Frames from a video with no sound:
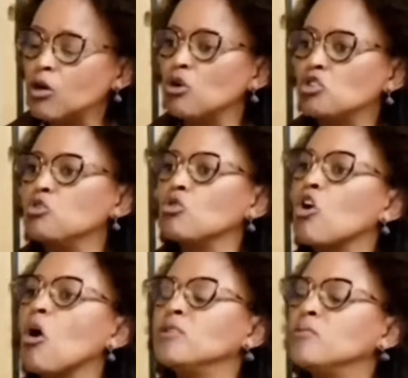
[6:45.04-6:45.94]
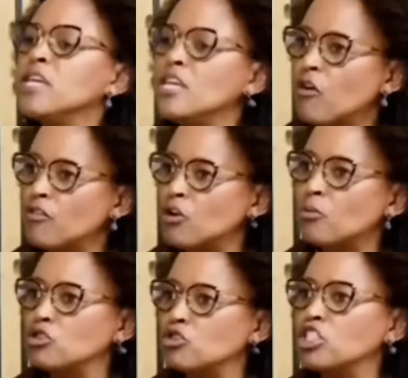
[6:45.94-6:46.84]
Because you robbed me of an
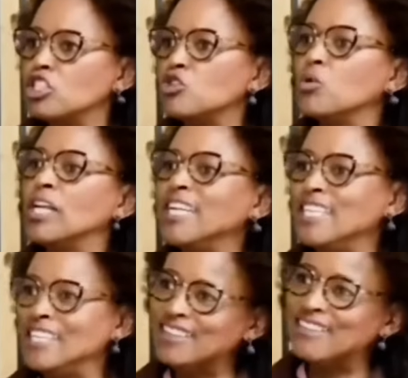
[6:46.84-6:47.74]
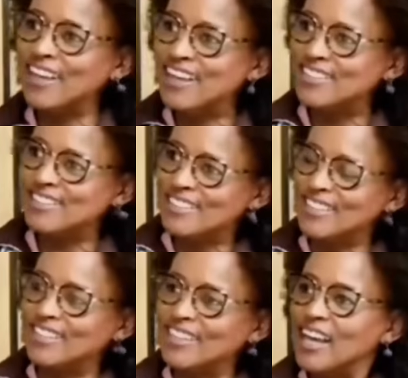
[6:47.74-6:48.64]
opportunity to lead in the
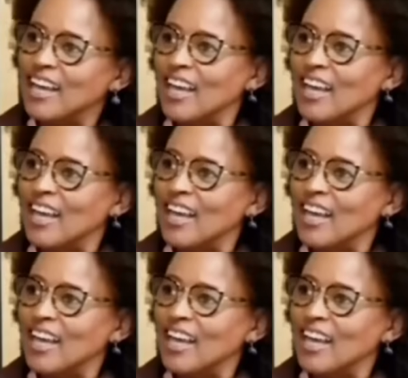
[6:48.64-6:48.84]
ANC,